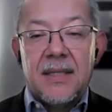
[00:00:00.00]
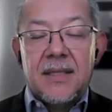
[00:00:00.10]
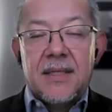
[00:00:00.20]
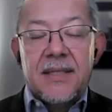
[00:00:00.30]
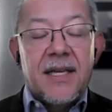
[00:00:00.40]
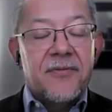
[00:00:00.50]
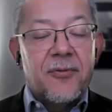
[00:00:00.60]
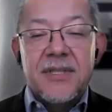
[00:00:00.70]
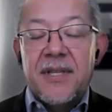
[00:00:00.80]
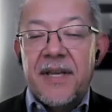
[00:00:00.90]
Yeah,
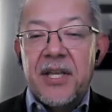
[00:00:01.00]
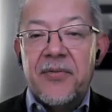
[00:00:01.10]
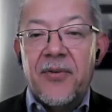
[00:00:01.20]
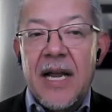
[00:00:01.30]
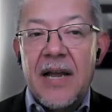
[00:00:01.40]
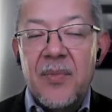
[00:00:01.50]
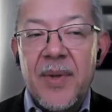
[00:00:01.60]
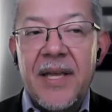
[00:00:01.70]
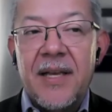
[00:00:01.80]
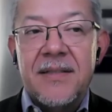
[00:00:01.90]
Florante, thank you for having
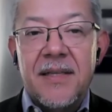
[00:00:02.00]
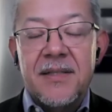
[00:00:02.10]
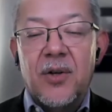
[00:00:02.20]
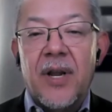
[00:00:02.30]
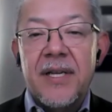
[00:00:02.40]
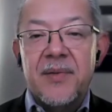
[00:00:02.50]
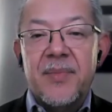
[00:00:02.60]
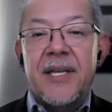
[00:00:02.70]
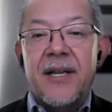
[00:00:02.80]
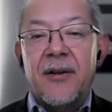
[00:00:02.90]
me. Yeah, it's, it's great to
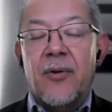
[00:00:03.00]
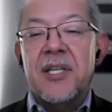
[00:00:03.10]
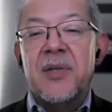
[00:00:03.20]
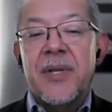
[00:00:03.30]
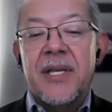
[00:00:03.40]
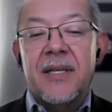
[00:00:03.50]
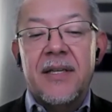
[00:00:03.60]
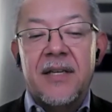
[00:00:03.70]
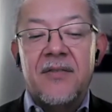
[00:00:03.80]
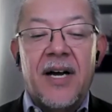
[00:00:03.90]
be here. Great to be in,
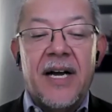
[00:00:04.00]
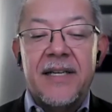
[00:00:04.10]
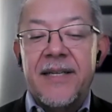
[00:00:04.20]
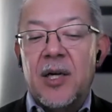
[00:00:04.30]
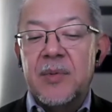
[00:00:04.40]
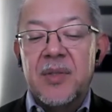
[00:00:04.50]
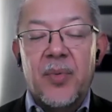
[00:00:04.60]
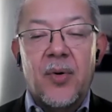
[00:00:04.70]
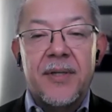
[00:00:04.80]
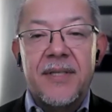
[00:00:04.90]
invited to help
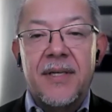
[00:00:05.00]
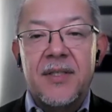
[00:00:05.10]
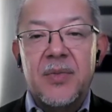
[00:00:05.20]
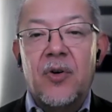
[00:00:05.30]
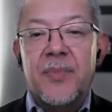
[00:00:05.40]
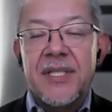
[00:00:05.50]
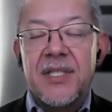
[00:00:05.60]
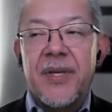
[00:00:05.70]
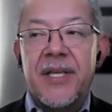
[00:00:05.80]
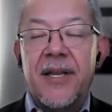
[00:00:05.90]
support uh, support B Z
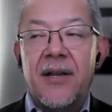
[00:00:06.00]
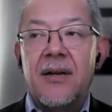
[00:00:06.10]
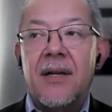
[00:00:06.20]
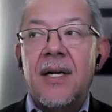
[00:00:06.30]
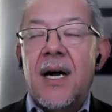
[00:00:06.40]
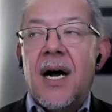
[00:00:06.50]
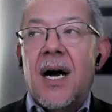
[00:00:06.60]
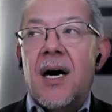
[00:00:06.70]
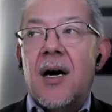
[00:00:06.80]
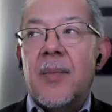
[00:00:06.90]
B Gear.
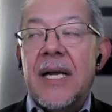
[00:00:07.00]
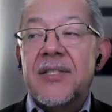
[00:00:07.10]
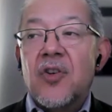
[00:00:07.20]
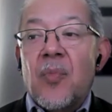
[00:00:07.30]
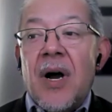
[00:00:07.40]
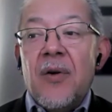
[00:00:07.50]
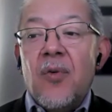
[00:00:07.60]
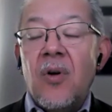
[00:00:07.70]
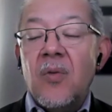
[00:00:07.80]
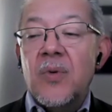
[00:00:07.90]
Um, and so my
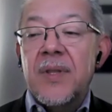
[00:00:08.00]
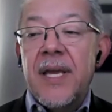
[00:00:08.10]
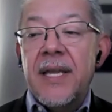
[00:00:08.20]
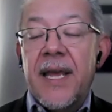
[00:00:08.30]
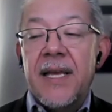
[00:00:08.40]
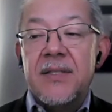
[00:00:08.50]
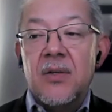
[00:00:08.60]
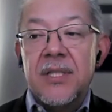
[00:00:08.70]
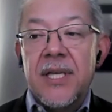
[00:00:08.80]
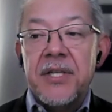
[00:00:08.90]
role with the eight K
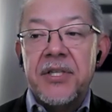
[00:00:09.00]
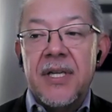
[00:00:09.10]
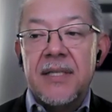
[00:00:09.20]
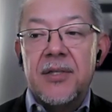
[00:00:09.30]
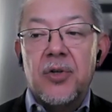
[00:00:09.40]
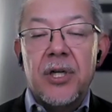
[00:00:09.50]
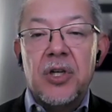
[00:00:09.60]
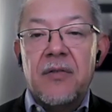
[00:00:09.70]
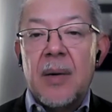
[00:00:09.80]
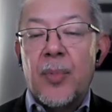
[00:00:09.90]
Association as the Director
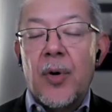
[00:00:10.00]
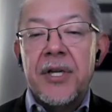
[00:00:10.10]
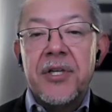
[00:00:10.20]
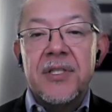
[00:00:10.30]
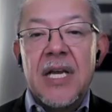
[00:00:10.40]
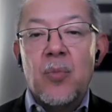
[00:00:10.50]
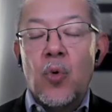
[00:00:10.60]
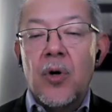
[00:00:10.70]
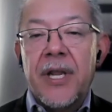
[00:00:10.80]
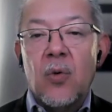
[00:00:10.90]
of Operations, I'm
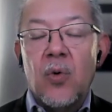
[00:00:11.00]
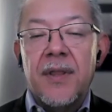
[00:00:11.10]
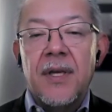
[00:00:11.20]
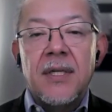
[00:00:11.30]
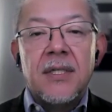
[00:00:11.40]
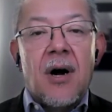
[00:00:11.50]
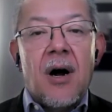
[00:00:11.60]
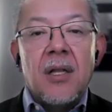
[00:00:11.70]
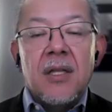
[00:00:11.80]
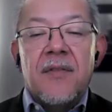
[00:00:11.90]
working with
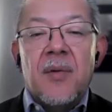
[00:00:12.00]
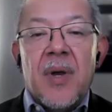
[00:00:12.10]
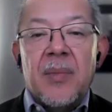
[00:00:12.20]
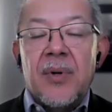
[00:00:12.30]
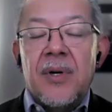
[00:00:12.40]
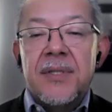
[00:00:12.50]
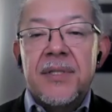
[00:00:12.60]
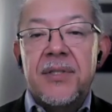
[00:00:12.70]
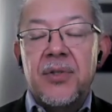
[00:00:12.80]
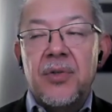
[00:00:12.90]
all of the members
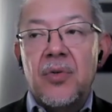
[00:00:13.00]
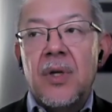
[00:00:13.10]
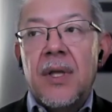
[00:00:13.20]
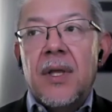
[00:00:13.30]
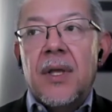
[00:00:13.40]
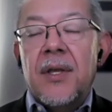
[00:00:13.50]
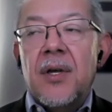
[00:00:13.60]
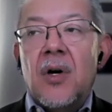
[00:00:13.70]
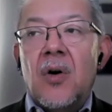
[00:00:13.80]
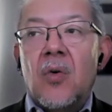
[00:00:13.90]
to, you
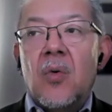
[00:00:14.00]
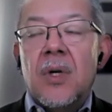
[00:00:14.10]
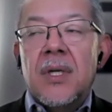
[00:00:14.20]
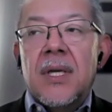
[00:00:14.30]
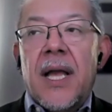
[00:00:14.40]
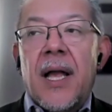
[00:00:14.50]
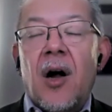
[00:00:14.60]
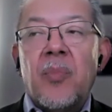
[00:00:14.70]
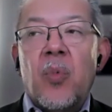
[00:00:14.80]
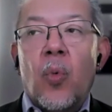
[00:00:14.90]
know,
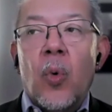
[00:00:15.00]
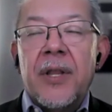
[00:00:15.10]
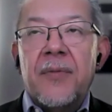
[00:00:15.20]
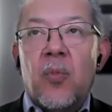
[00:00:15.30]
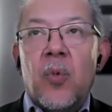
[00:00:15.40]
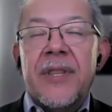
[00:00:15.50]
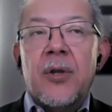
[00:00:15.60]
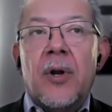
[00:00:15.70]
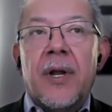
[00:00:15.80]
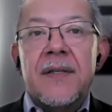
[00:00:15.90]
help with what the
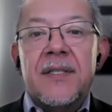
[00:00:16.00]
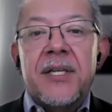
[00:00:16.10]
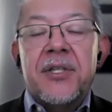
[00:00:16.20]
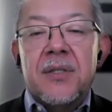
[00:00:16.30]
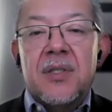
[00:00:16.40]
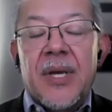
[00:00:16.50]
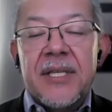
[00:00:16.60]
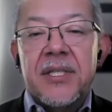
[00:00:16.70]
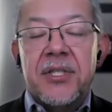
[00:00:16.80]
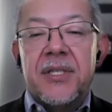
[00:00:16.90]
organization's
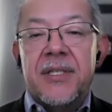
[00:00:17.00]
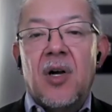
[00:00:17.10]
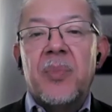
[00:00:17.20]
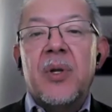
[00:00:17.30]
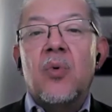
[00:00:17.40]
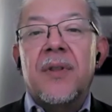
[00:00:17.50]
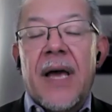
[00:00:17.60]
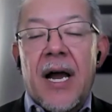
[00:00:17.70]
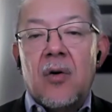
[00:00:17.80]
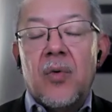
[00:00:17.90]
message is, helping with
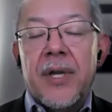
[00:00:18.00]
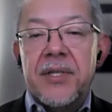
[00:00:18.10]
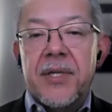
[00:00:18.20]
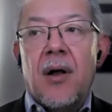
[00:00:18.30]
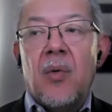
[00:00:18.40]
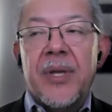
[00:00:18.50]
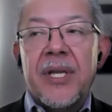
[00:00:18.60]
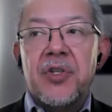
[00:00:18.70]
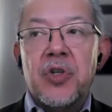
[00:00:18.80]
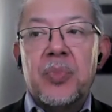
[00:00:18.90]
outreach, helping
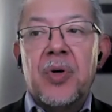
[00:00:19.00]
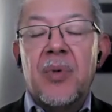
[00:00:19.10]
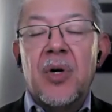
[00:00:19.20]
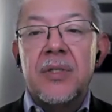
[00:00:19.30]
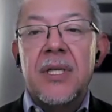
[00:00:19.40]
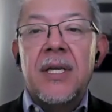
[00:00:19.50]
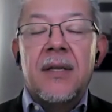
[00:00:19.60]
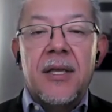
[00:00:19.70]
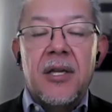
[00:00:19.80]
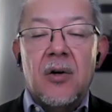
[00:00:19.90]
to promote,
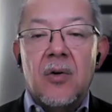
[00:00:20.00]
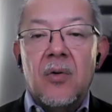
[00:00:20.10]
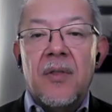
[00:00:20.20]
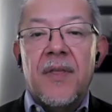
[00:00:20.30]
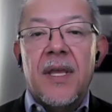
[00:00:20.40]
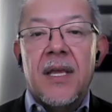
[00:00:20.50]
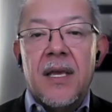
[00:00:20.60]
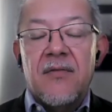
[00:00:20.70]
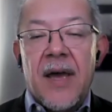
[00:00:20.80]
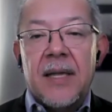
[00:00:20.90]
you know, the
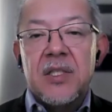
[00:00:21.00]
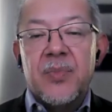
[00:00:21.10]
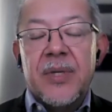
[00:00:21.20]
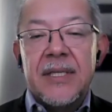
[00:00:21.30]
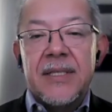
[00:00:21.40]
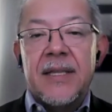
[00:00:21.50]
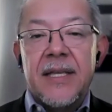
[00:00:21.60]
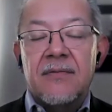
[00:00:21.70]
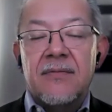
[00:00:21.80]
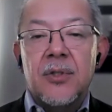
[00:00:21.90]
advancement and the
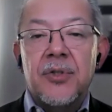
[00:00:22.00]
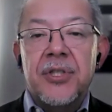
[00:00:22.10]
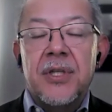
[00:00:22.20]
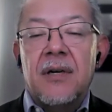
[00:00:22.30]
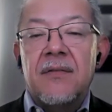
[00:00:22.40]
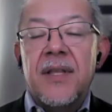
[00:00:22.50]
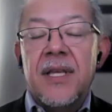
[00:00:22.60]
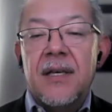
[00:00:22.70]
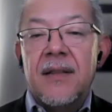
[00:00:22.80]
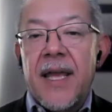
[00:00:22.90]
evolution of the,
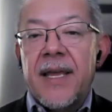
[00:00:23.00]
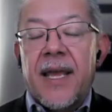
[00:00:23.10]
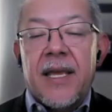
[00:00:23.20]
uh, the eight K